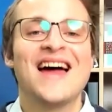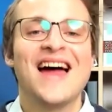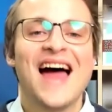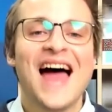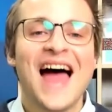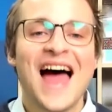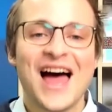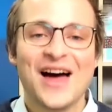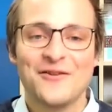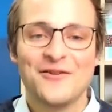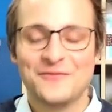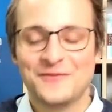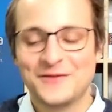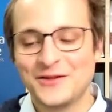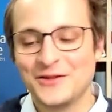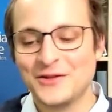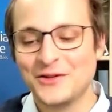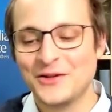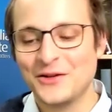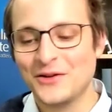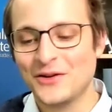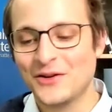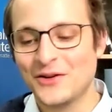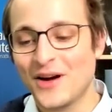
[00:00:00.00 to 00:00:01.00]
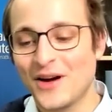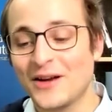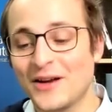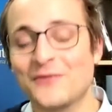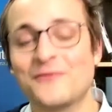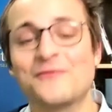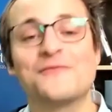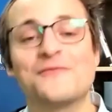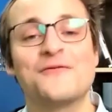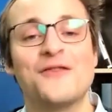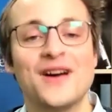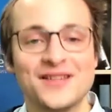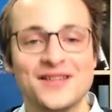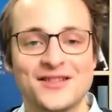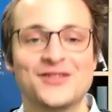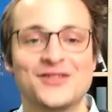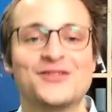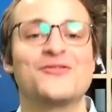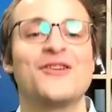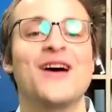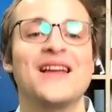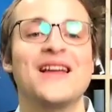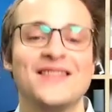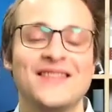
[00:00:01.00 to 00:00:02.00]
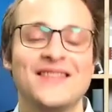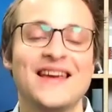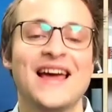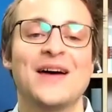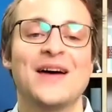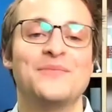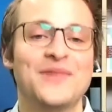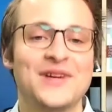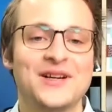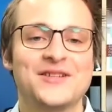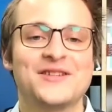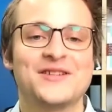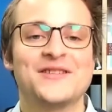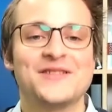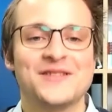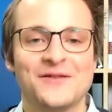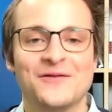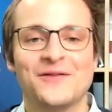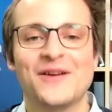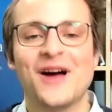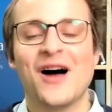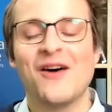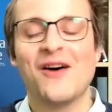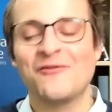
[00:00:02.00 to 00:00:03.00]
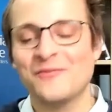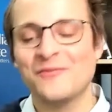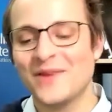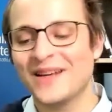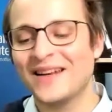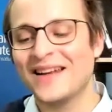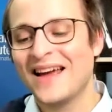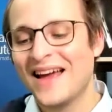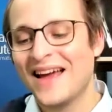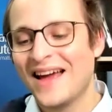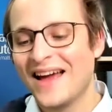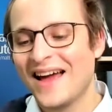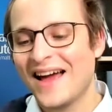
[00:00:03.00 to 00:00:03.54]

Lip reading: have to kind of frustrate the ambitions of government